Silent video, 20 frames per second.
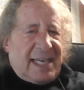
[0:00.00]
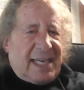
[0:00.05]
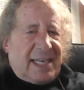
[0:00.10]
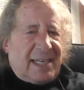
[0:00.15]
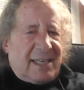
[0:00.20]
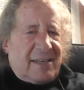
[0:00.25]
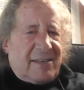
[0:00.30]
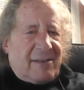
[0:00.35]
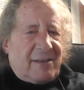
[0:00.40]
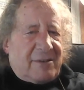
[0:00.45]

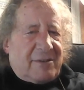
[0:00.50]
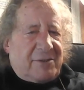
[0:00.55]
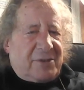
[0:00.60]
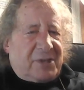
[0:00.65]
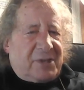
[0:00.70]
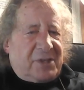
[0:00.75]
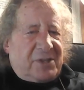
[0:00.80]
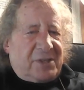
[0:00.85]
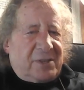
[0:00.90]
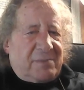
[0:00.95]
and another
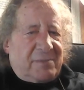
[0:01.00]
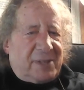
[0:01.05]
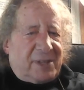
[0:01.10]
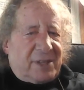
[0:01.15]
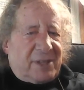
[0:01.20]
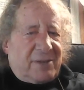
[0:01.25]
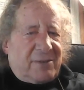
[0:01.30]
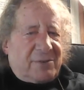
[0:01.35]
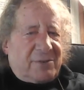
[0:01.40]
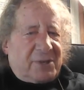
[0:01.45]
system
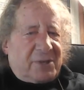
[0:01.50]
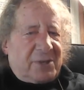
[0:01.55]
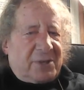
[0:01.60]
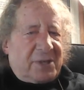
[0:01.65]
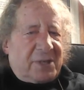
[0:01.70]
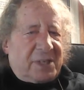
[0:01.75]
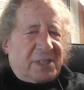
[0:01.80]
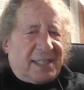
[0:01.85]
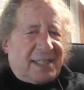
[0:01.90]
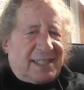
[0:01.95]
that goes to
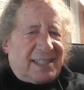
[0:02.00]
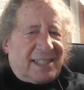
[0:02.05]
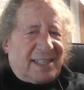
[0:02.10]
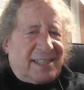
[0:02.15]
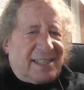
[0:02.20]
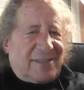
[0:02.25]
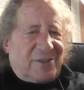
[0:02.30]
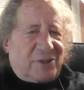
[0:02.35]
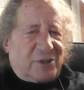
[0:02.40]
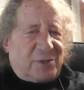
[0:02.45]
the
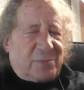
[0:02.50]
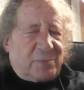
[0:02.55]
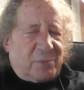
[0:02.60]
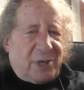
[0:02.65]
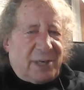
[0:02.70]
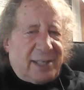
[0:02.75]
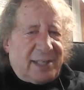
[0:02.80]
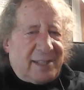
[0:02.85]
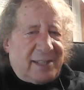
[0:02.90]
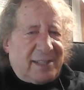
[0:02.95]
non-conscious
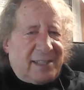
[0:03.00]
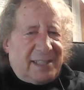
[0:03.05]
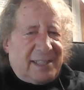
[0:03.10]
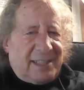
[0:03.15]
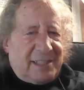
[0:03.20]
brain,